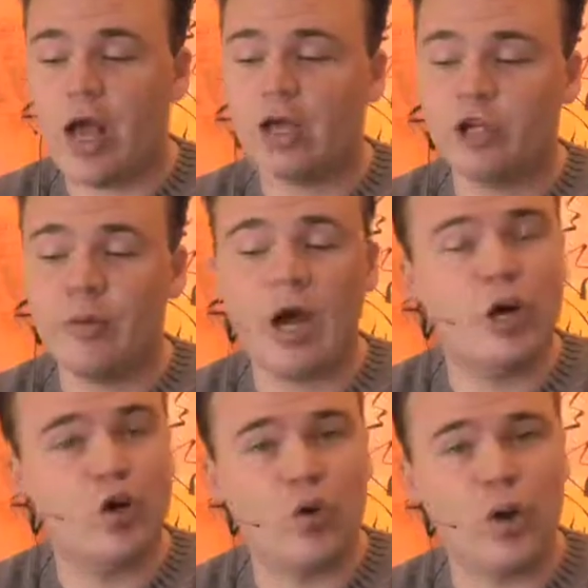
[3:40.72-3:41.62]
and actually I'm not
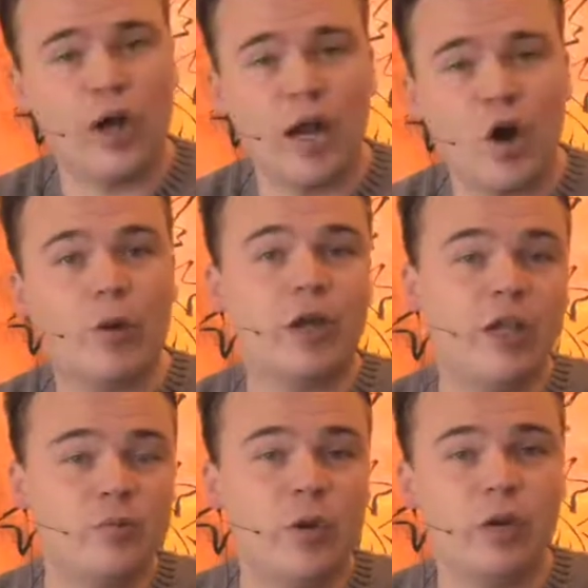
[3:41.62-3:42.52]
going to do it right now, but it
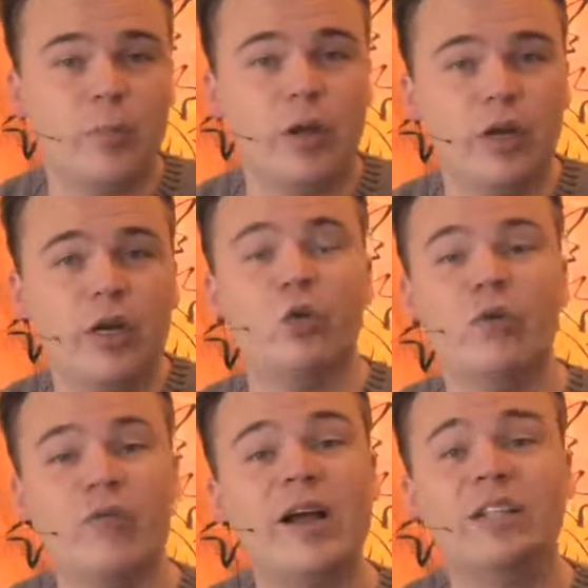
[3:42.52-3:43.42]
gives me the ability to
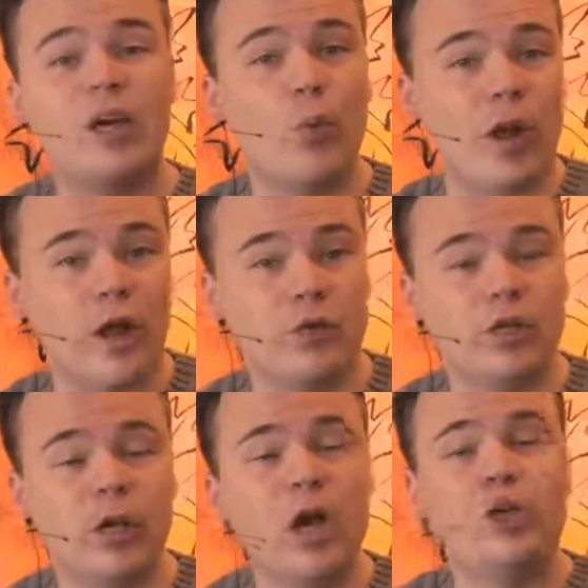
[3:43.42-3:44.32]
invite someone
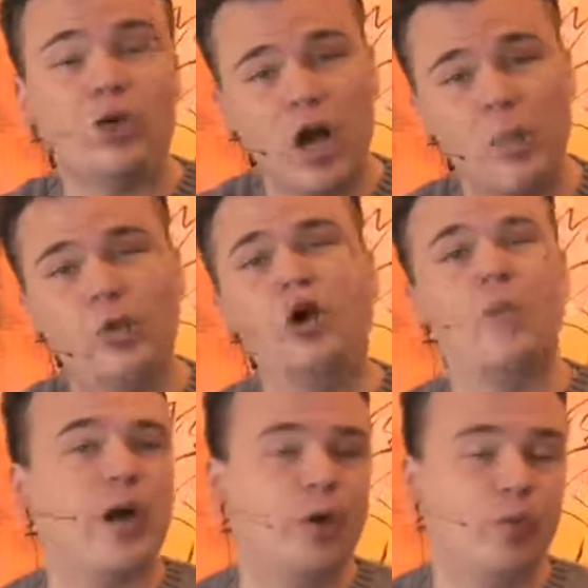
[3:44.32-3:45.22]
else to come look at
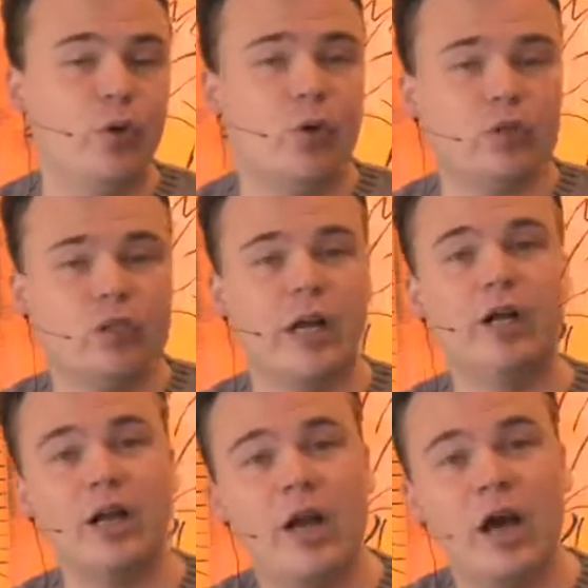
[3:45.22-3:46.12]
my computer. So I'd
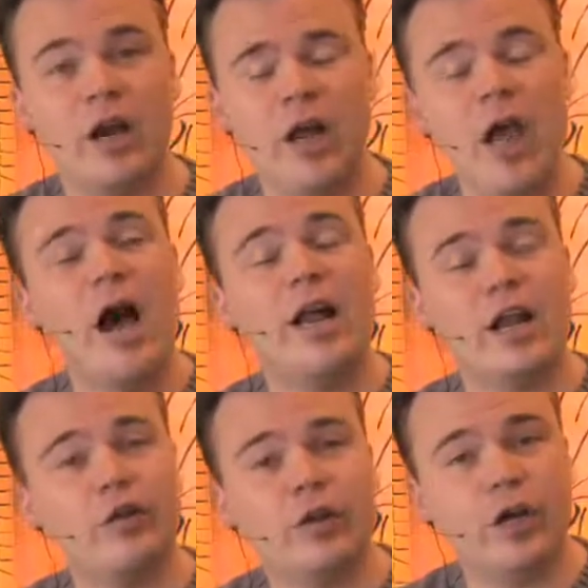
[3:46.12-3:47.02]
click on it, I'd
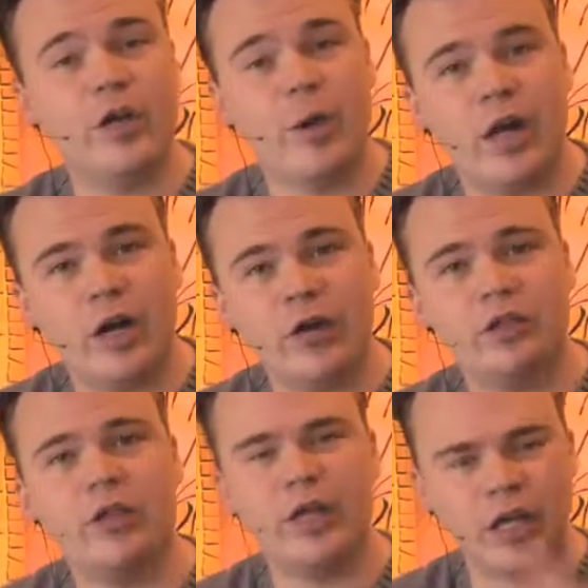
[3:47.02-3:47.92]
enter their email
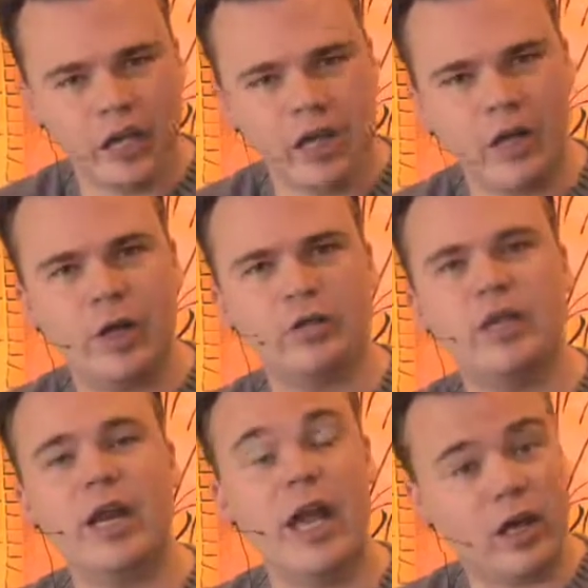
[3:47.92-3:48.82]
address, and they get an email
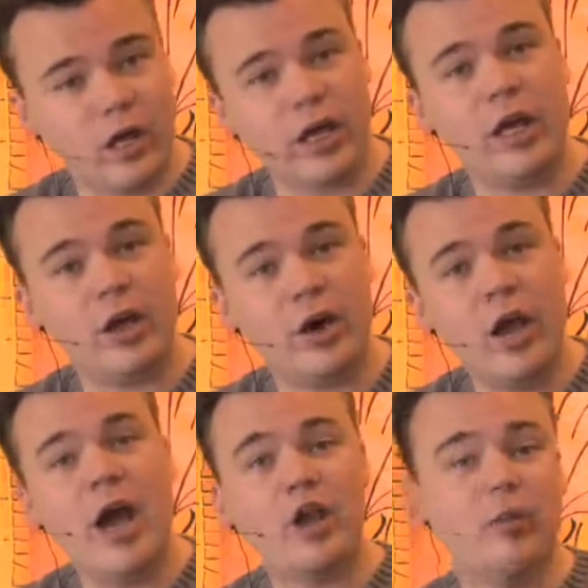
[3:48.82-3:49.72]
saying, hey, click here,
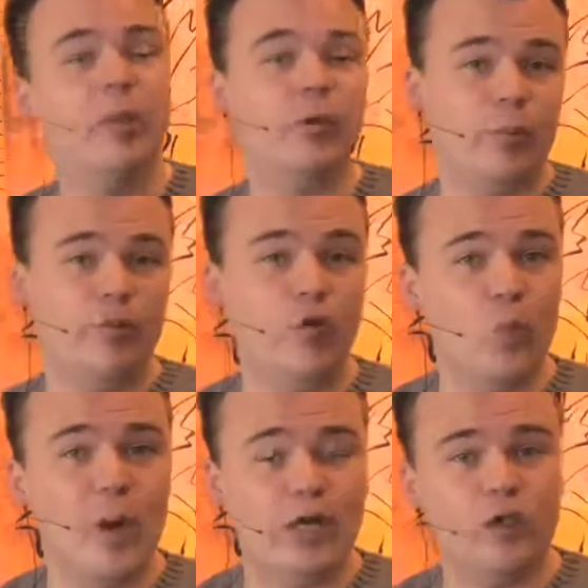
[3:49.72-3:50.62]
and you'll be able to
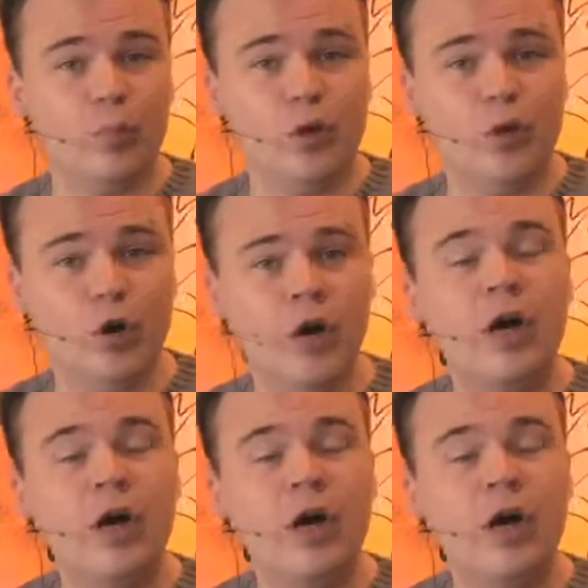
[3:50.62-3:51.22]
view Ben's computer,